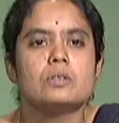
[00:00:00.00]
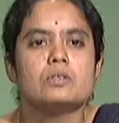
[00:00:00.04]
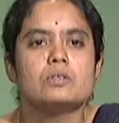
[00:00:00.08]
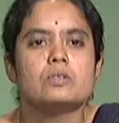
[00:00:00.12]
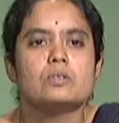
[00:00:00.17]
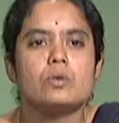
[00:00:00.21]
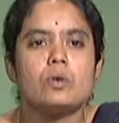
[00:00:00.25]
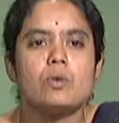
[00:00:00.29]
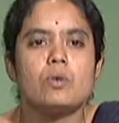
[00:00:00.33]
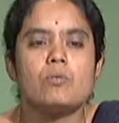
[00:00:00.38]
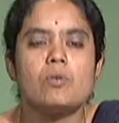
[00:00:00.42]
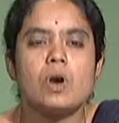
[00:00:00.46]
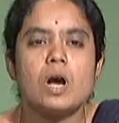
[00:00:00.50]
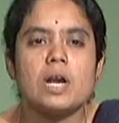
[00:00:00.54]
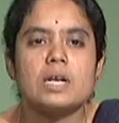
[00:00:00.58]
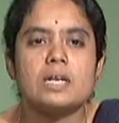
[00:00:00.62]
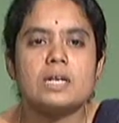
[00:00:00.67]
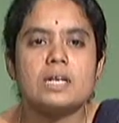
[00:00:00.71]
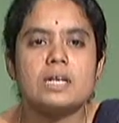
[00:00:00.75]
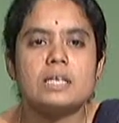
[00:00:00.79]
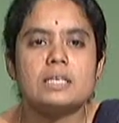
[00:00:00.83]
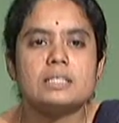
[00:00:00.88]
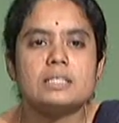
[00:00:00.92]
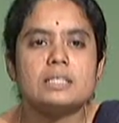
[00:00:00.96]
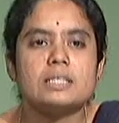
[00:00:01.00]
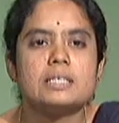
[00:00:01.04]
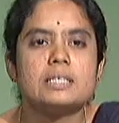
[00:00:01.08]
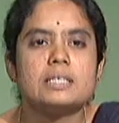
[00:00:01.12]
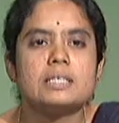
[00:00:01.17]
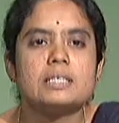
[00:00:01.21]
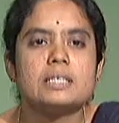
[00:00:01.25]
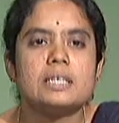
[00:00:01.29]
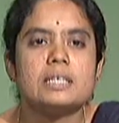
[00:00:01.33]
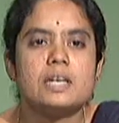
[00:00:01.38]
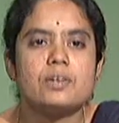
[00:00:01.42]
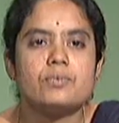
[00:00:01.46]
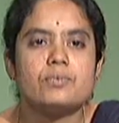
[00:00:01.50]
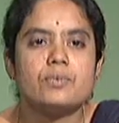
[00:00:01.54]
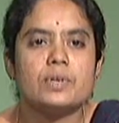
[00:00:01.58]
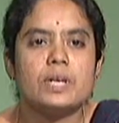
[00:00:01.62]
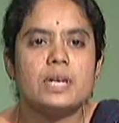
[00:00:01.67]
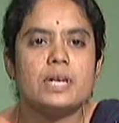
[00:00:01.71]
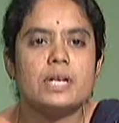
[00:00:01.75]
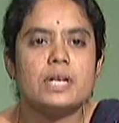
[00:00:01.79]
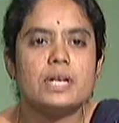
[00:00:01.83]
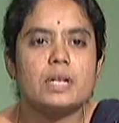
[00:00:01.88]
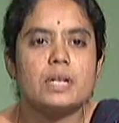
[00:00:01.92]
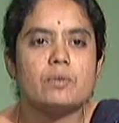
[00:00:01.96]
So what are the
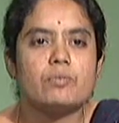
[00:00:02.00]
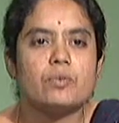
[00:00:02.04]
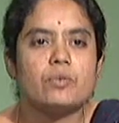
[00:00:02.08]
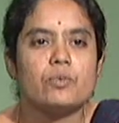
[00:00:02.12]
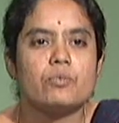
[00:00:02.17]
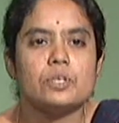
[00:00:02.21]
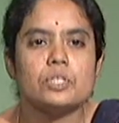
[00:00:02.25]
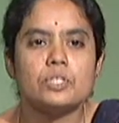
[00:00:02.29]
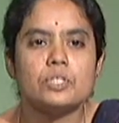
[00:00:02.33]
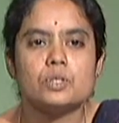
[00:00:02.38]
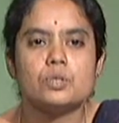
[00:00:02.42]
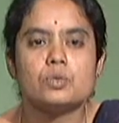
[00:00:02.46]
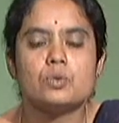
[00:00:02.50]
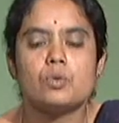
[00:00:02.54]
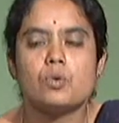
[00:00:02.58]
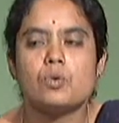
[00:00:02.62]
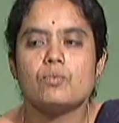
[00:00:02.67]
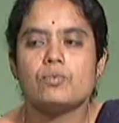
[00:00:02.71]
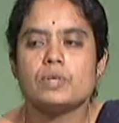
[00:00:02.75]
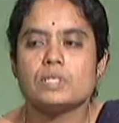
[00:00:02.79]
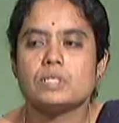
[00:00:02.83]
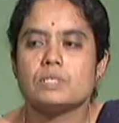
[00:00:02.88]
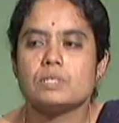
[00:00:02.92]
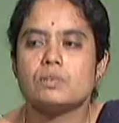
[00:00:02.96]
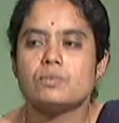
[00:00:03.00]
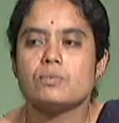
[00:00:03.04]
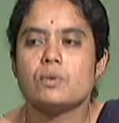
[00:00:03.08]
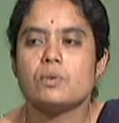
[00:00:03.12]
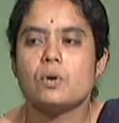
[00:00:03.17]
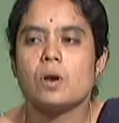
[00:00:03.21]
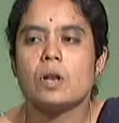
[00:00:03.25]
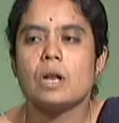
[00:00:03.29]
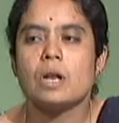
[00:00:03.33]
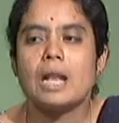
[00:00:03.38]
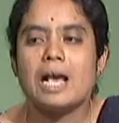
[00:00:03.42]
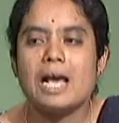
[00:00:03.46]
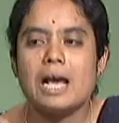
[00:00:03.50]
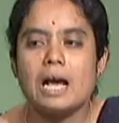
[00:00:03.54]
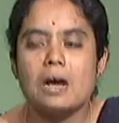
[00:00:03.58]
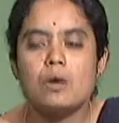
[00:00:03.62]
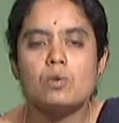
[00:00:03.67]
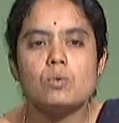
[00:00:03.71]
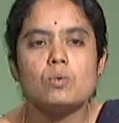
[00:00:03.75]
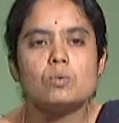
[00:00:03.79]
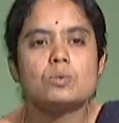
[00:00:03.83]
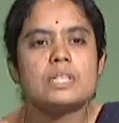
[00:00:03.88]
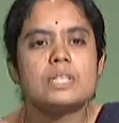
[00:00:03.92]
different, we should know first of all how